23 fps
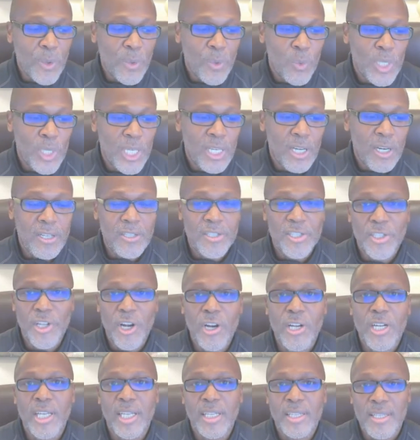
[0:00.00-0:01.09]
we are
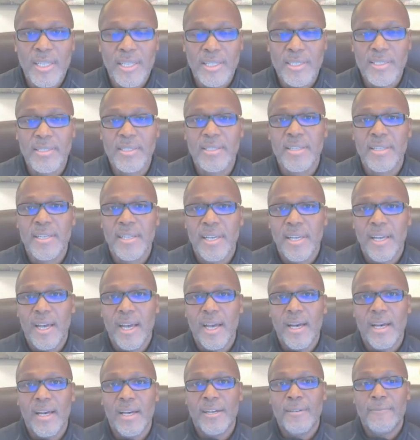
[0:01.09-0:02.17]
starting this
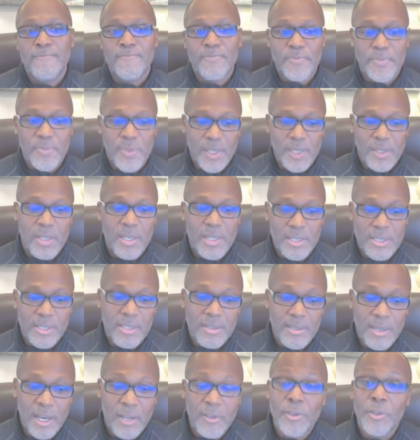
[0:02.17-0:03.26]

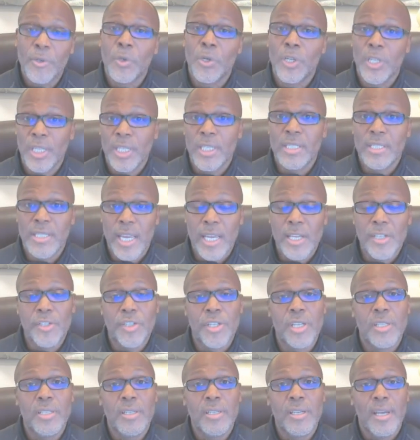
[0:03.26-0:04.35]
other
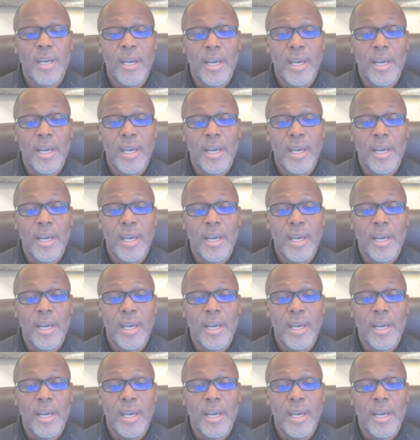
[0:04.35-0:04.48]
organization.